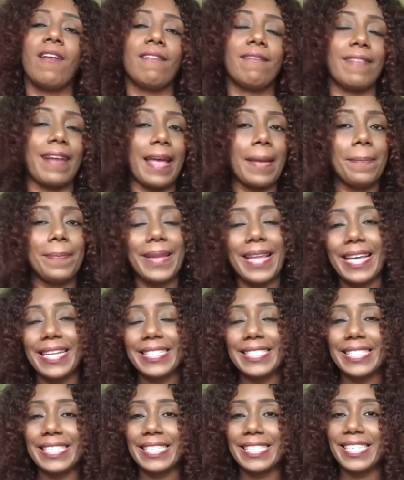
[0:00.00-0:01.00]
ripe
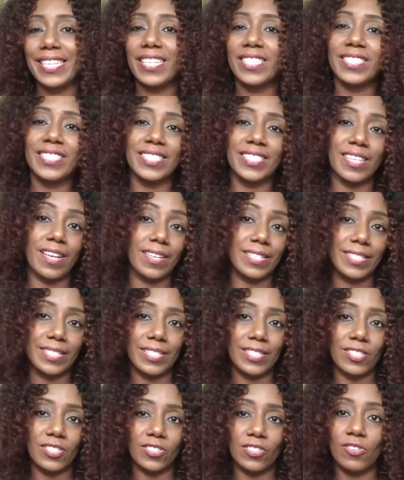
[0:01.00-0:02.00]
plantain
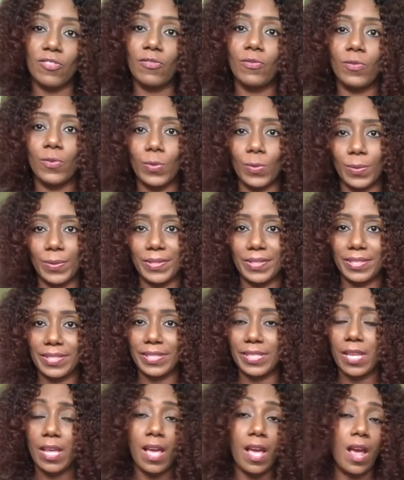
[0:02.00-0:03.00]
sausage rolls,